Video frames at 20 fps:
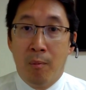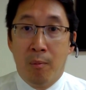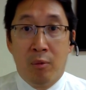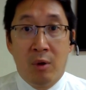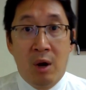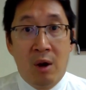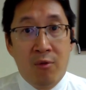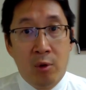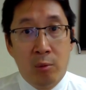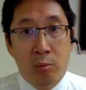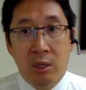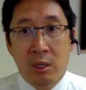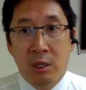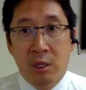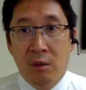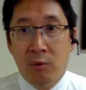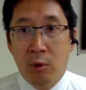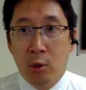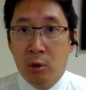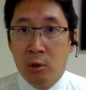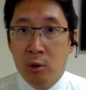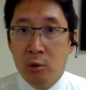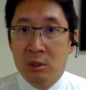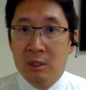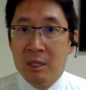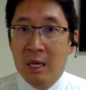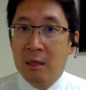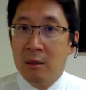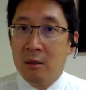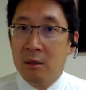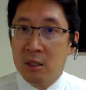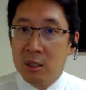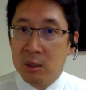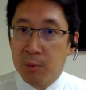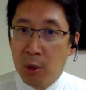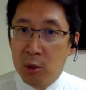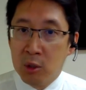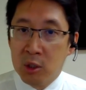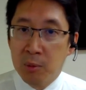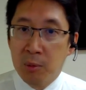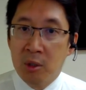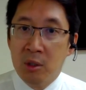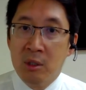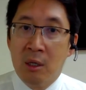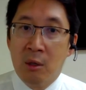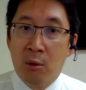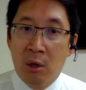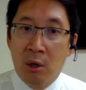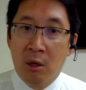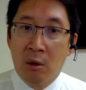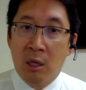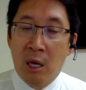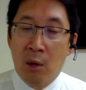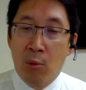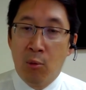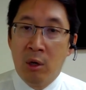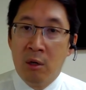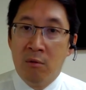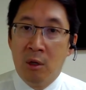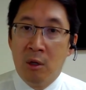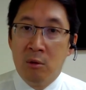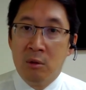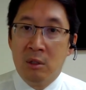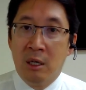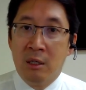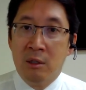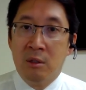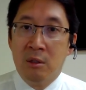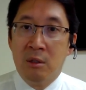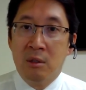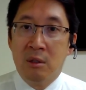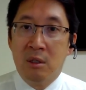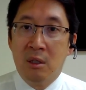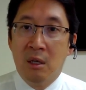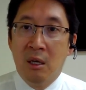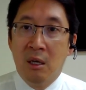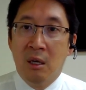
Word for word: preferably if you can use daily disposables and get rid of those lenses